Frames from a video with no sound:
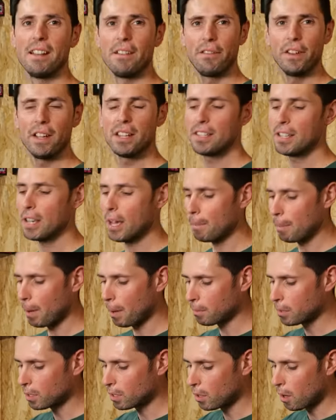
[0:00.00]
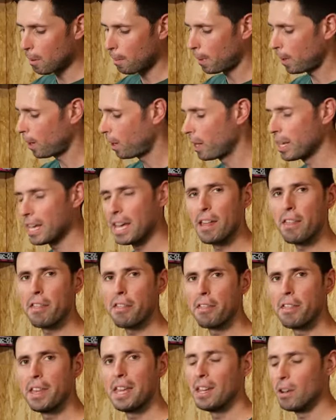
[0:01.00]
First up, I'm gonna apply a
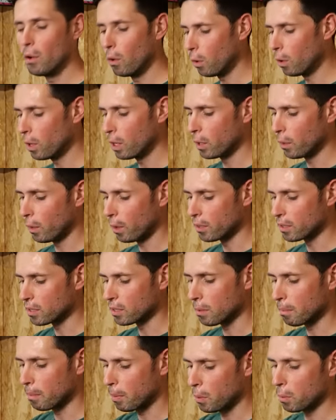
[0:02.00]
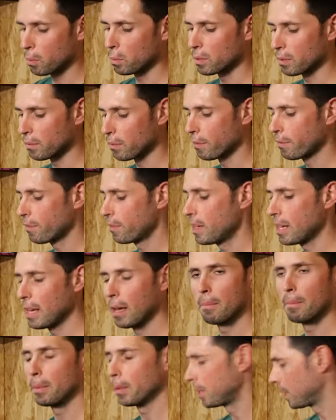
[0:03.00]
thin oil onto the pawls of the
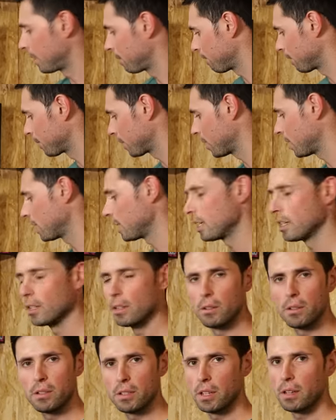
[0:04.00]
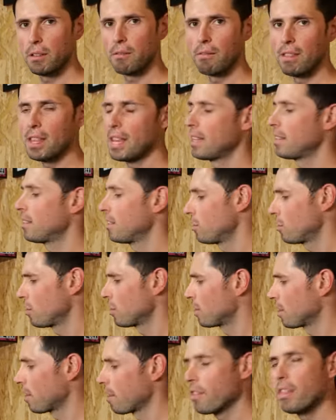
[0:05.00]
freehub body. I'm gonna use this, it's
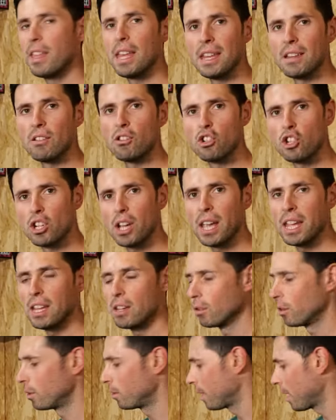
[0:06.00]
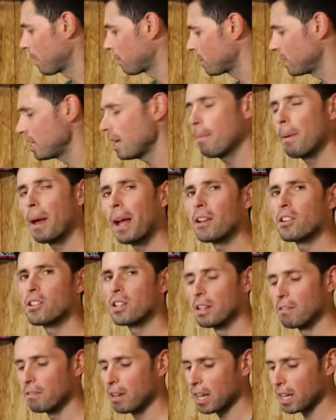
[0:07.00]
just a thin chain oil. Now Zipp
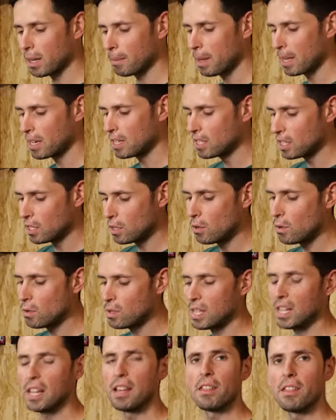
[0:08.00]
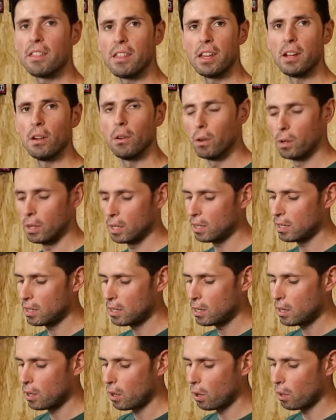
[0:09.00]
actually recommend using a thinner oil
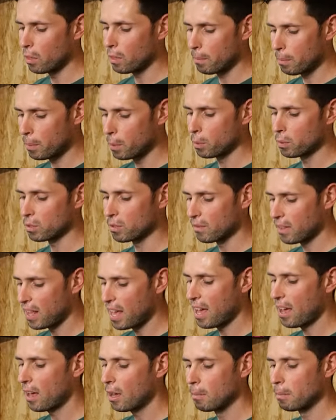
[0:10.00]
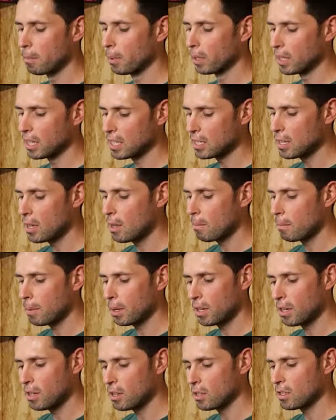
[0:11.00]
on the pawls of their hub bodies
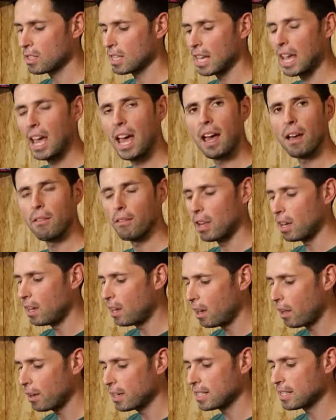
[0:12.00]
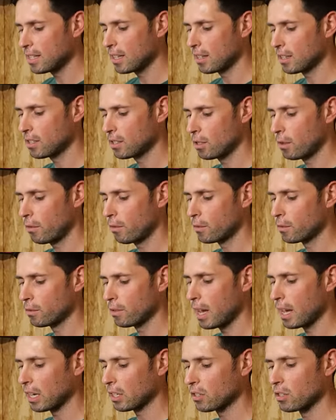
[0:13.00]
because they have a lighter,
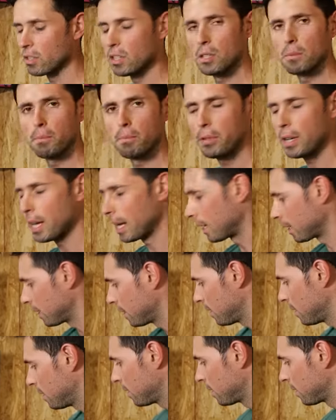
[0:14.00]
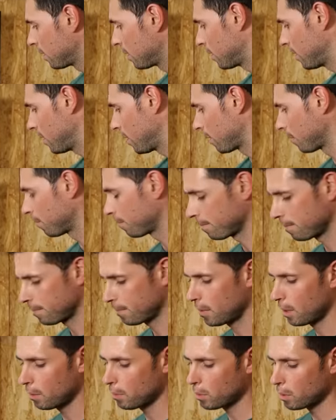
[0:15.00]
softer action spring. So
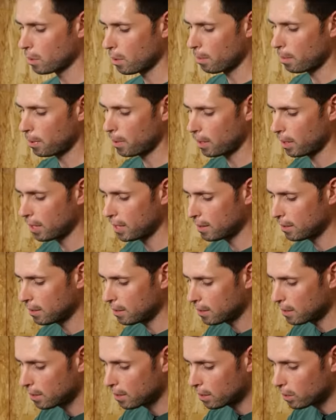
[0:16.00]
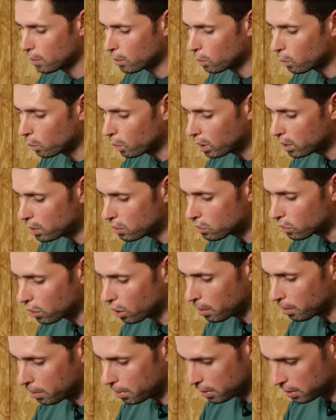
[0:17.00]
I'm gonna apply one
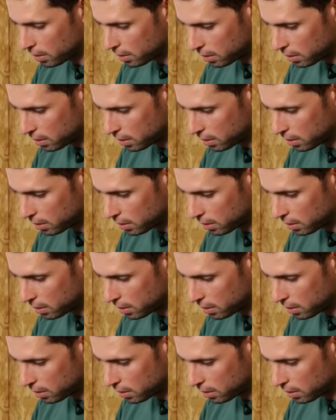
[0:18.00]
drop